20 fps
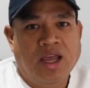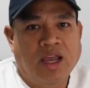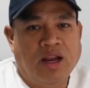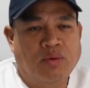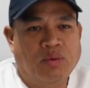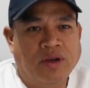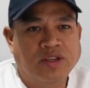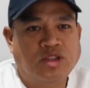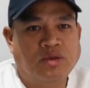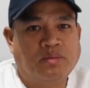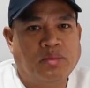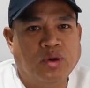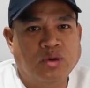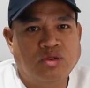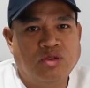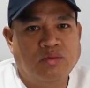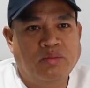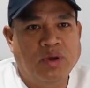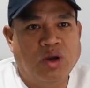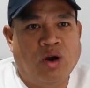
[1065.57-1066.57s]
and was
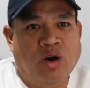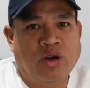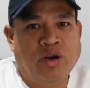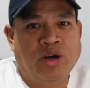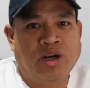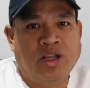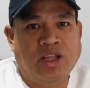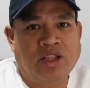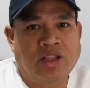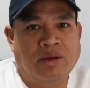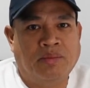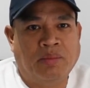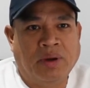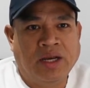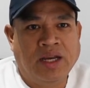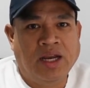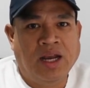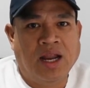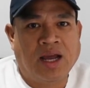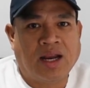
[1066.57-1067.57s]
supposed to be honored in the
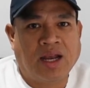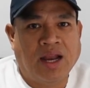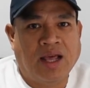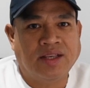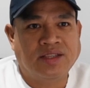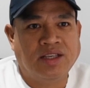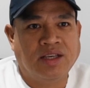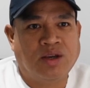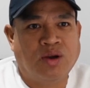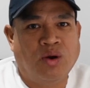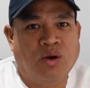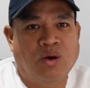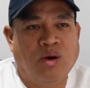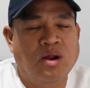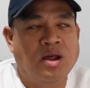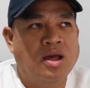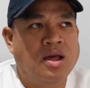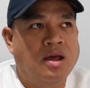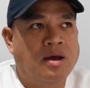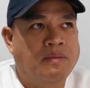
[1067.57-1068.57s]
Manila Clasico